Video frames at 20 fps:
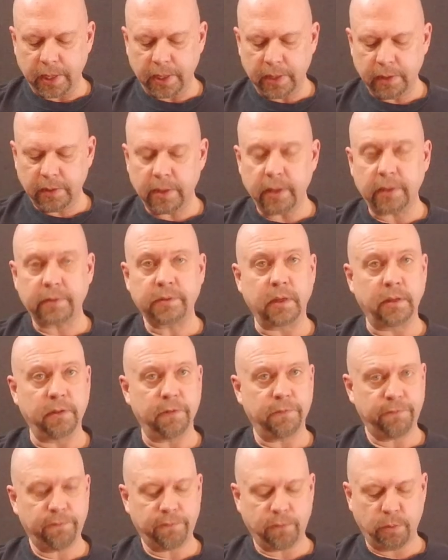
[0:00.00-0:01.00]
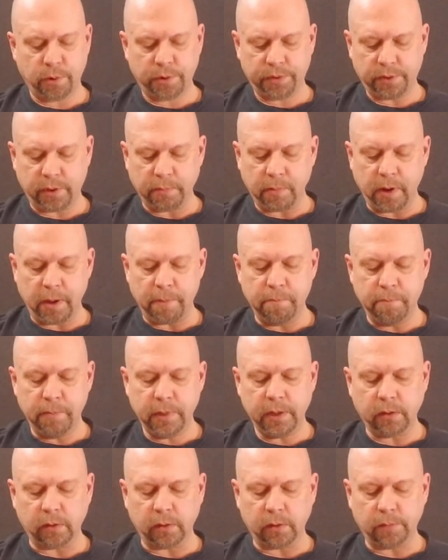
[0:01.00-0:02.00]
index on the 4th, and my
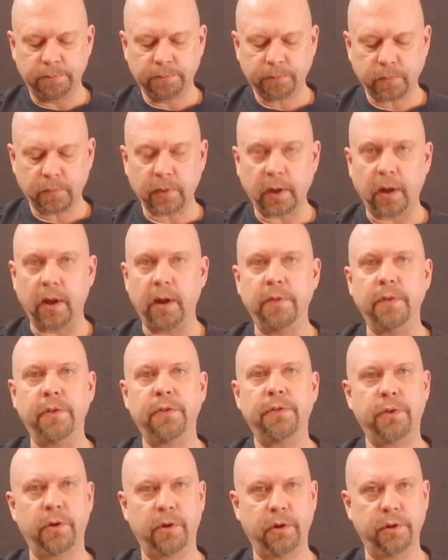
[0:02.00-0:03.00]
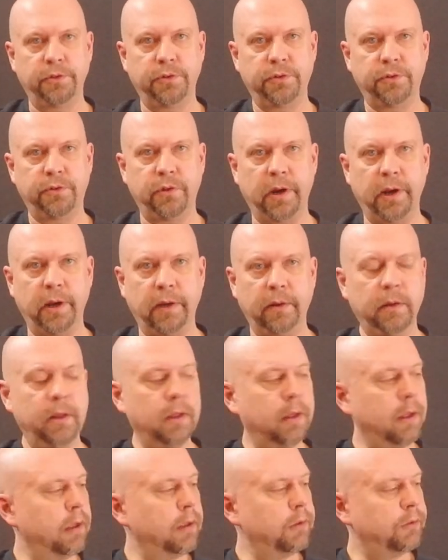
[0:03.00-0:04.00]
middle on the 3rd string.
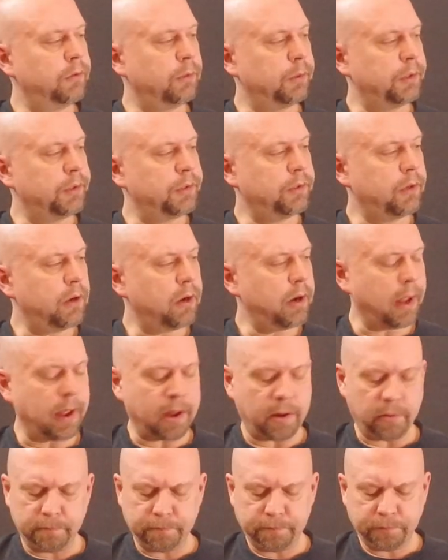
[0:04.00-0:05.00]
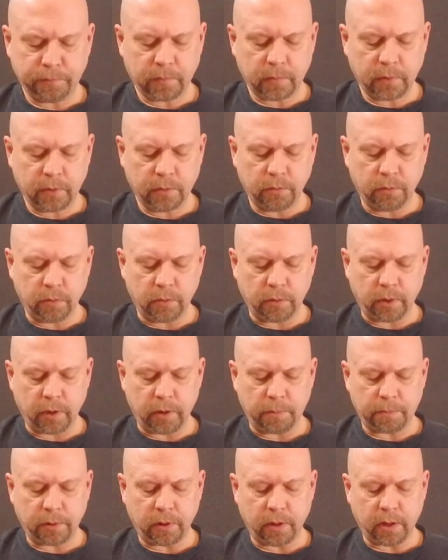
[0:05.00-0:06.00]
So we start out, we're
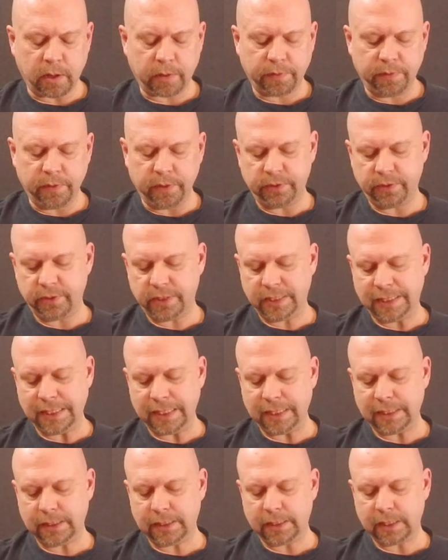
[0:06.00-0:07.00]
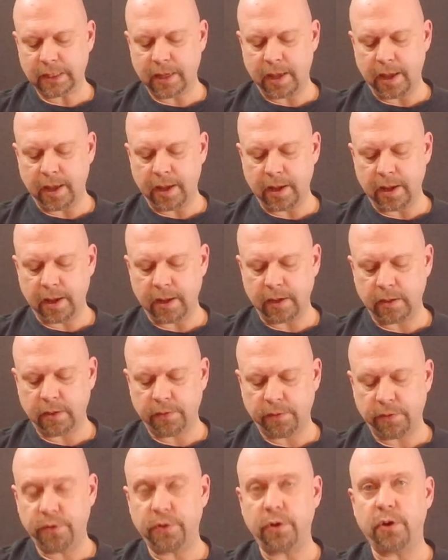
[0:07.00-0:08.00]
going to pluck the 6th
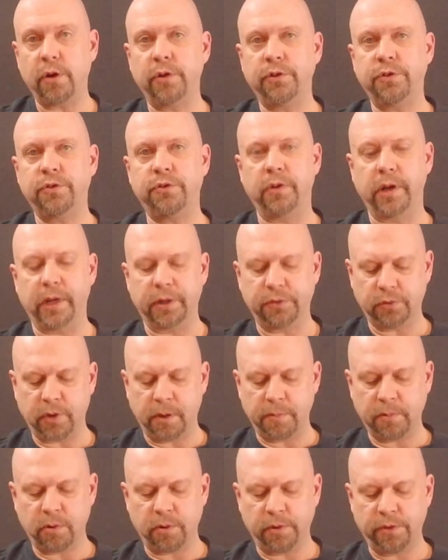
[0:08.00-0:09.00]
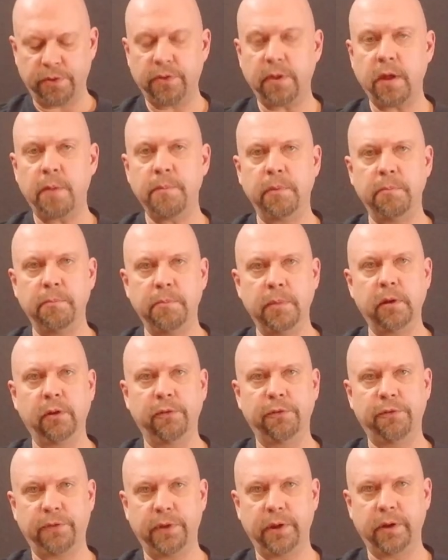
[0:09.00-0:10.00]
and 3rd string. So I'm going thumb and
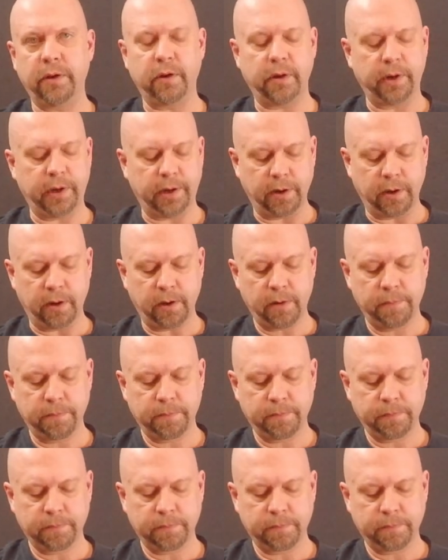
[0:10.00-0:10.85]
middle finger here.